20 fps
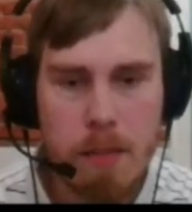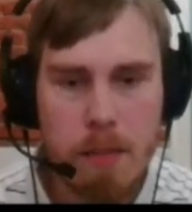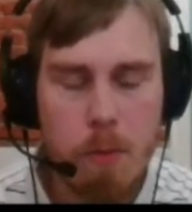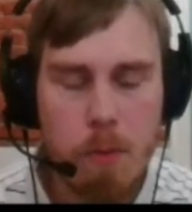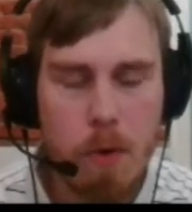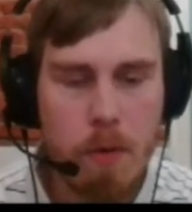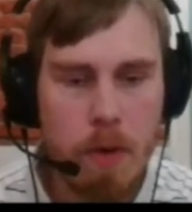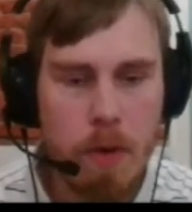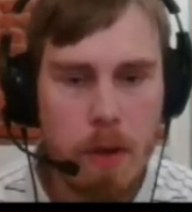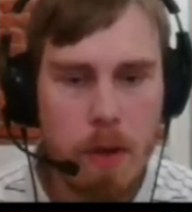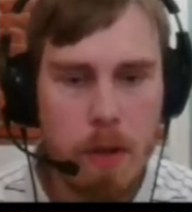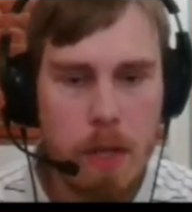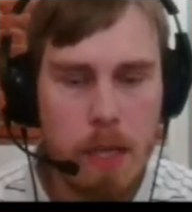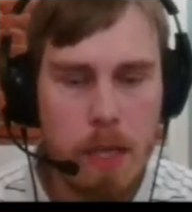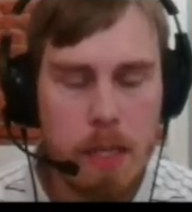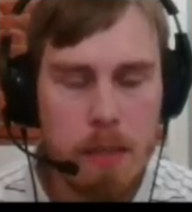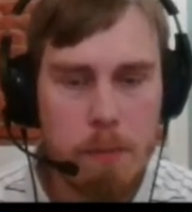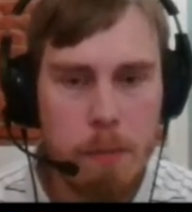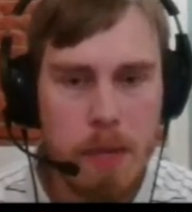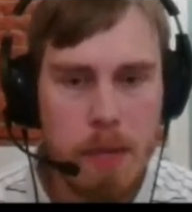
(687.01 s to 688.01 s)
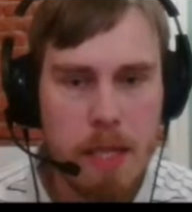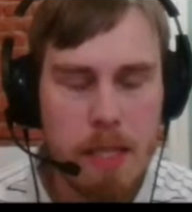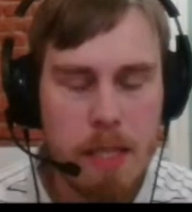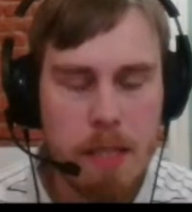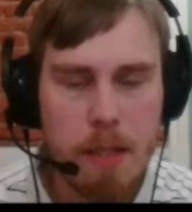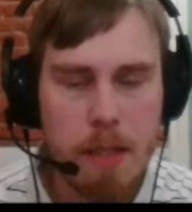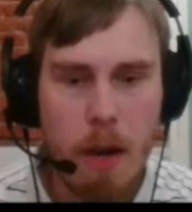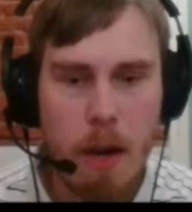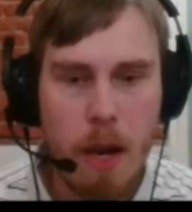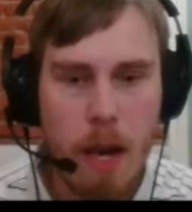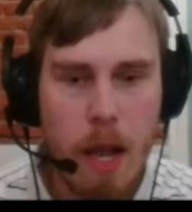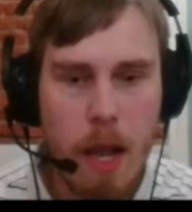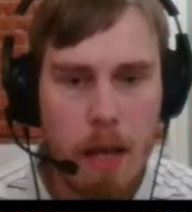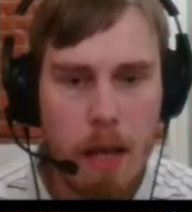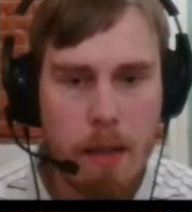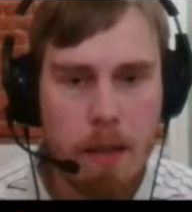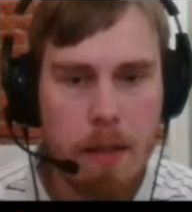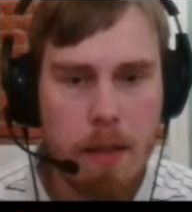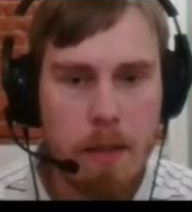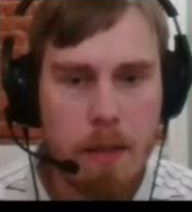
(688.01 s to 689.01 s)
moved his pieces a lot,